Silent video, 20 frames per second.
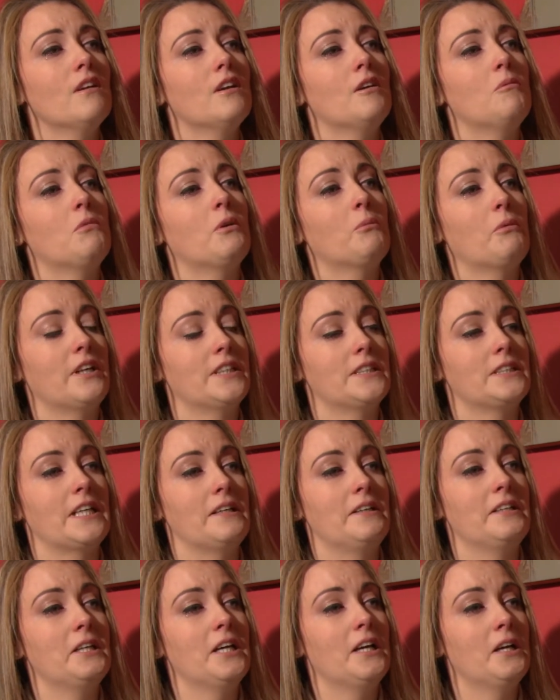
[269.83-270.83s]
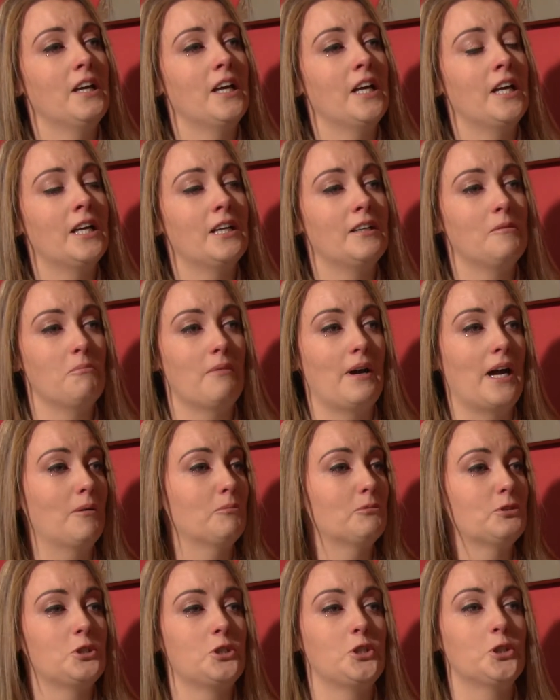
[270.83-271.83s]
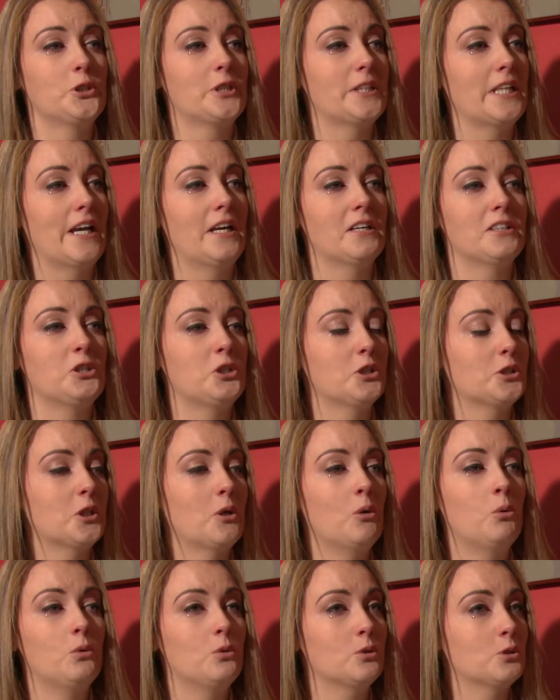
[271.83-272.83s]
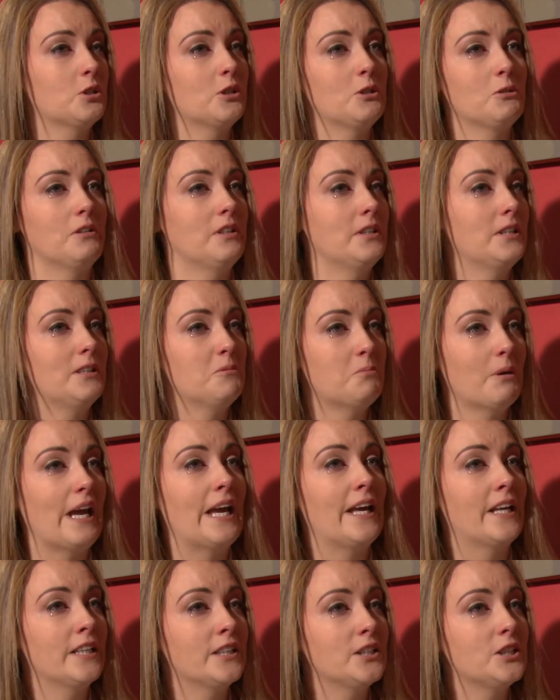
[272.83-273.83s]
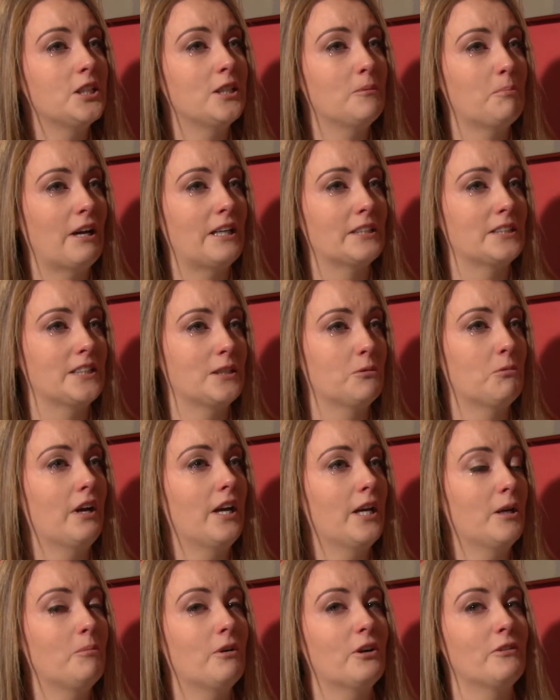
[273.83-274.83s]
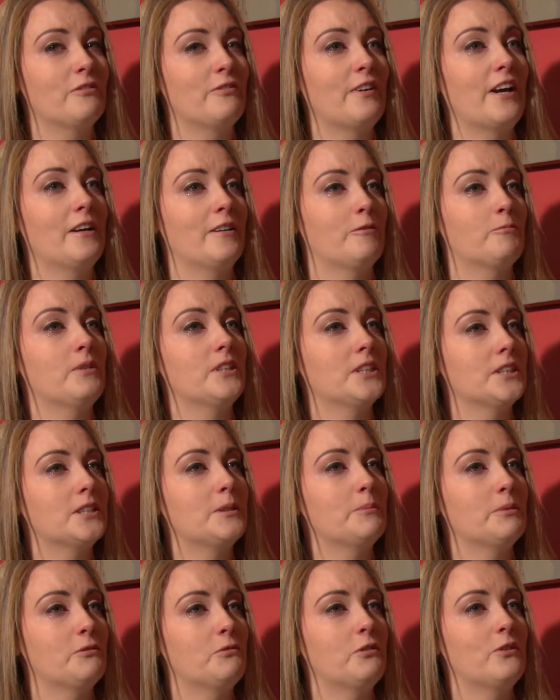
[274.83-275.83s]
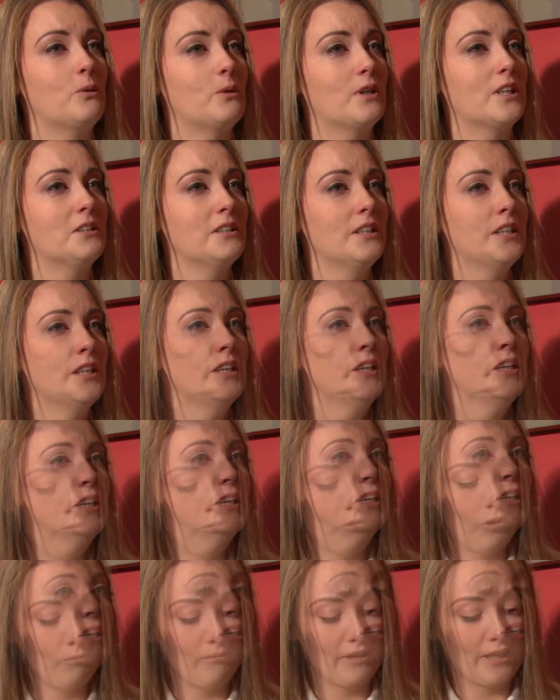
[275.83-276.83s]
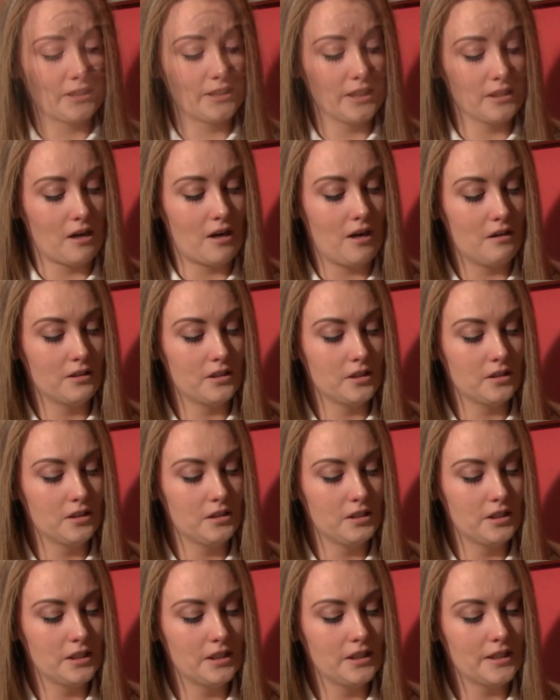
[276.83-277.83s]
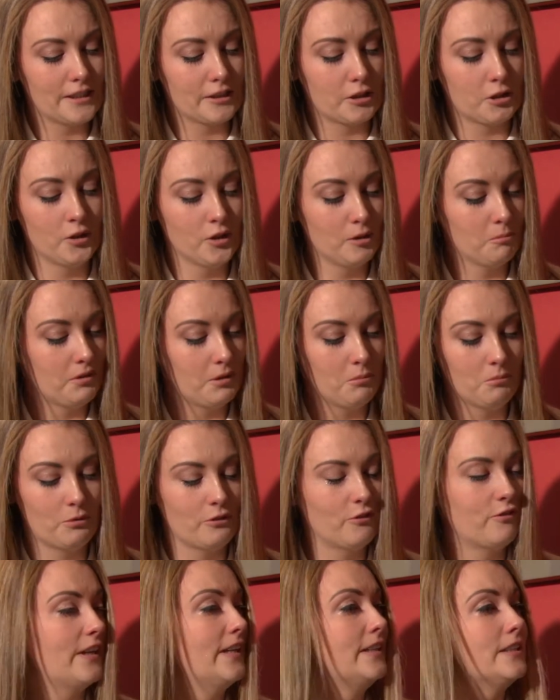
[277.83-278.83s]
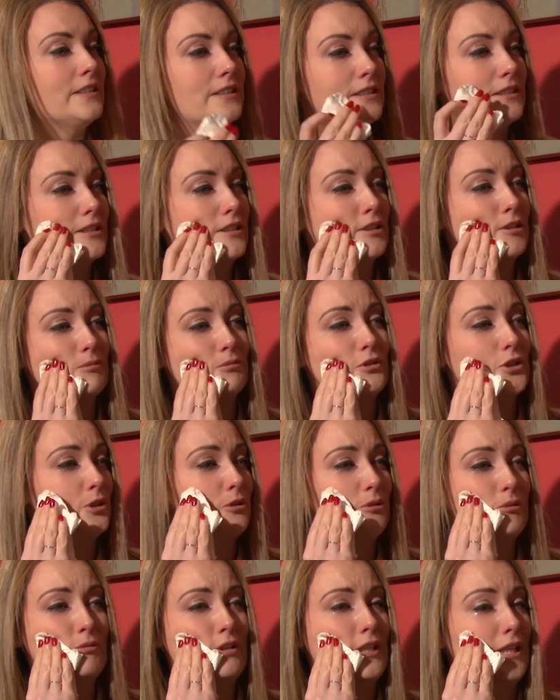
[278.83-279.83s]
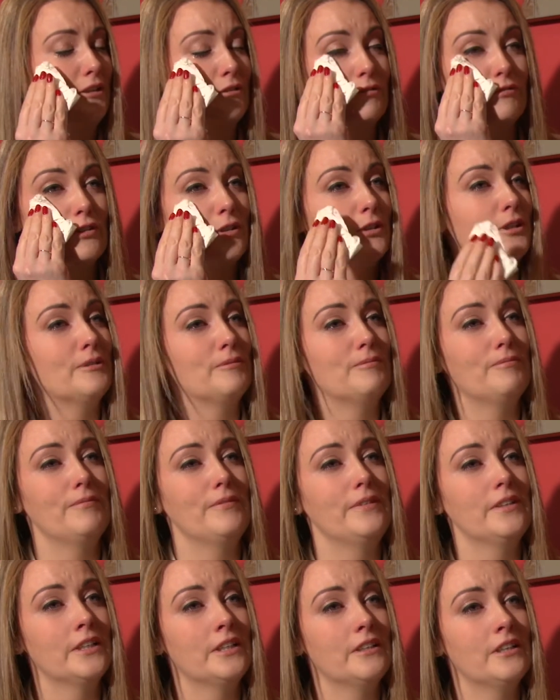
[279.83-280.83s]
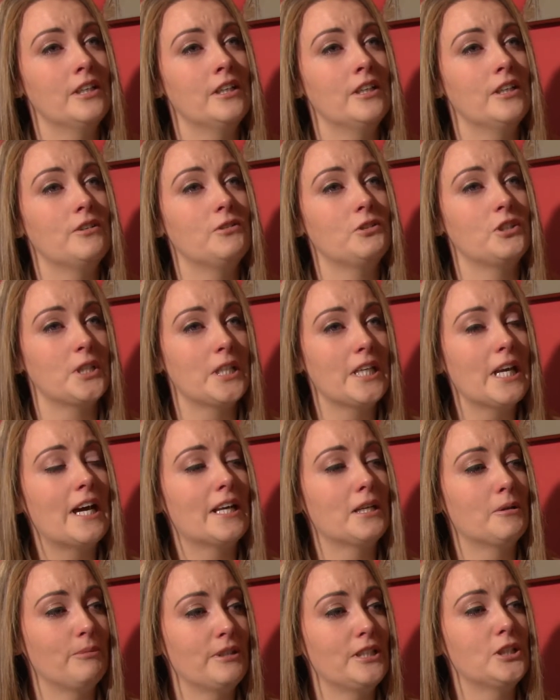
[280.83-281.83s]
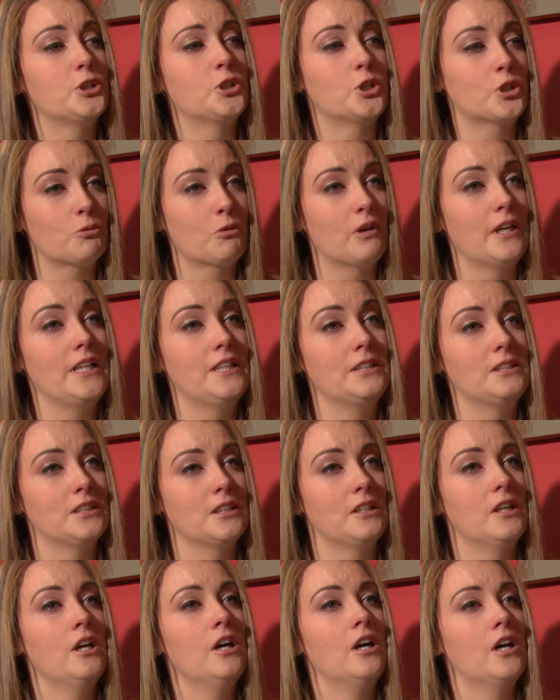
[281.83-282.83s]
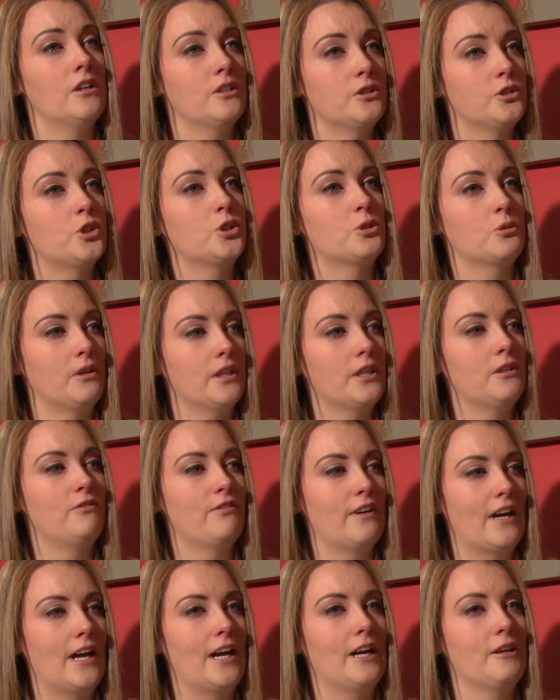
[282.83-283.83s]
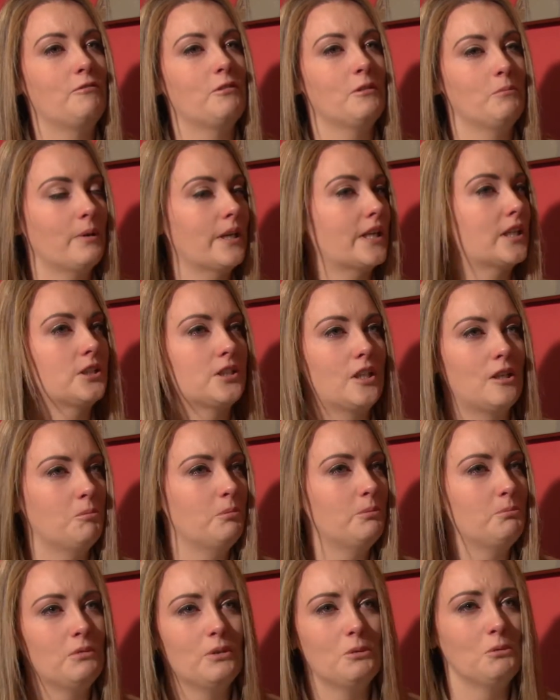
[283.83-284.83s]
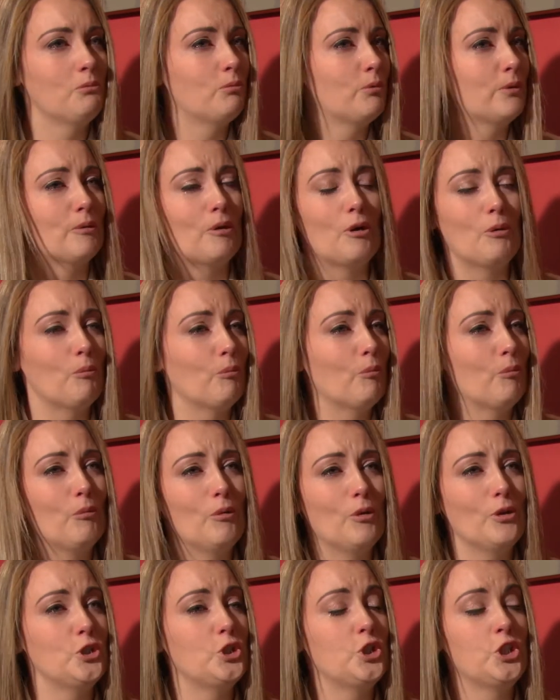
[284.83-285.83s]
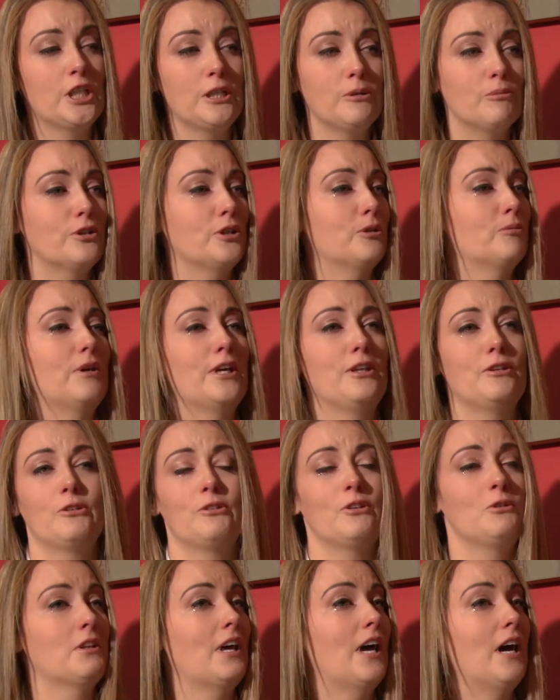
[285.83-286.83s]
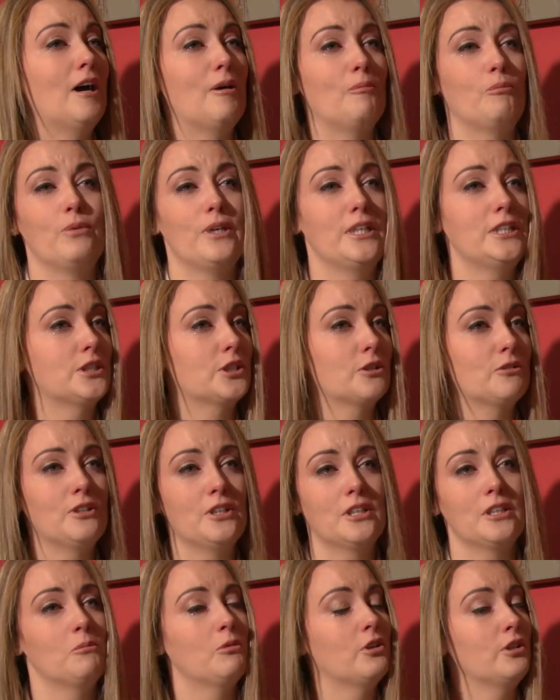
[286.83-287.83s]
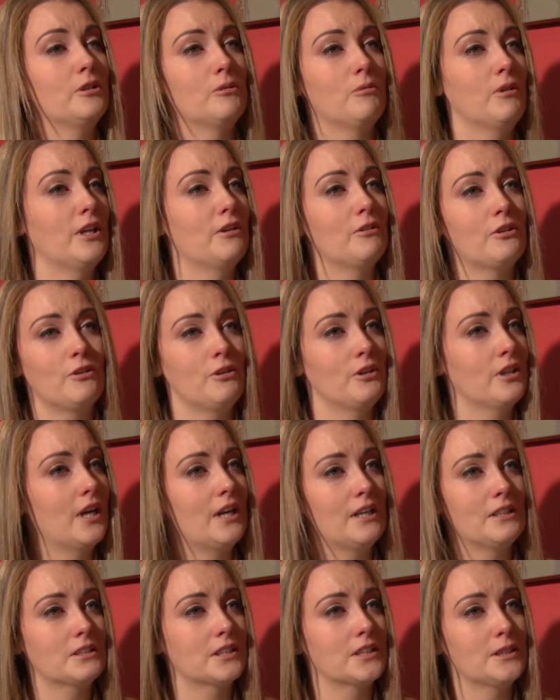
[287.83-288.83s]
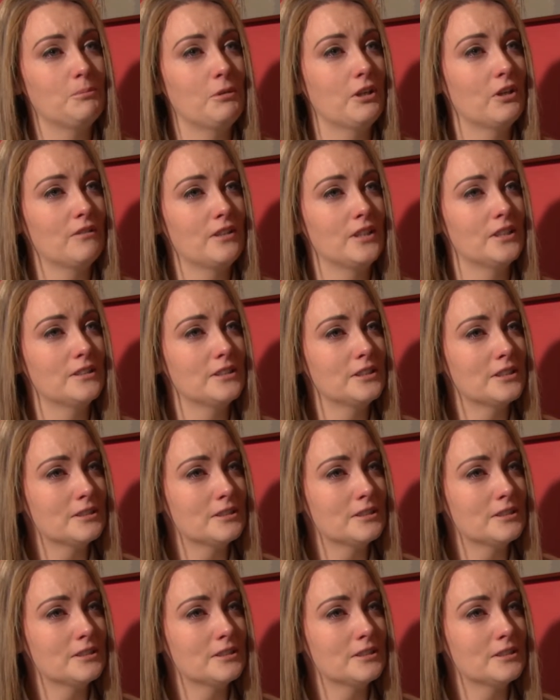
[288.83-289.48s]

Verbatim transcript: We went in, and Matt was just there, just holding her in the bed, and she'd passed away about five minutes before. What makes it harder? It could have been prevented. There was no need for it. She had been screened under 25 and picked up. She wouldn't have went through that, and we certainly wouldn't have went through that experience.